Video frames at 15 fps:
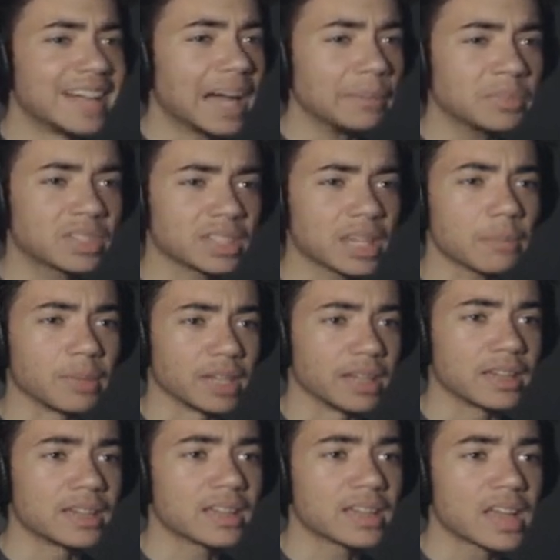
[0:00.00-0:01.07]
I'm sleepy.
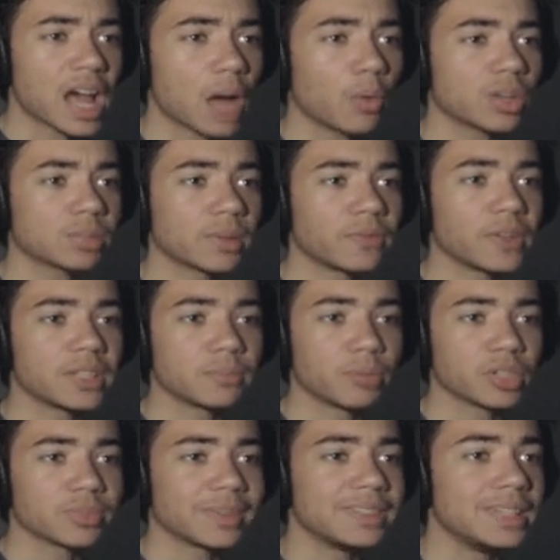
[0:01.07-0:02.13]
I'll wash my face,
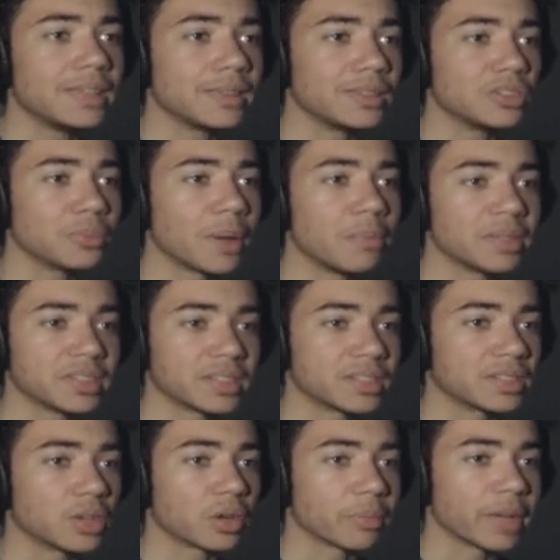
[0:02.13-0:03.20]
brush my teeth, and do my business
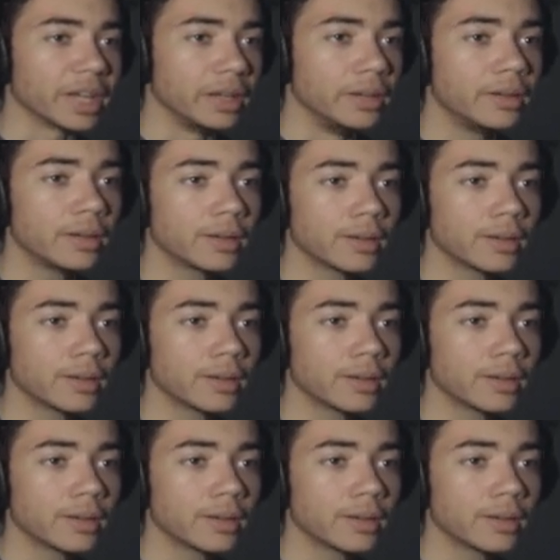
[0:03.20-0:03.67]
and go to bed.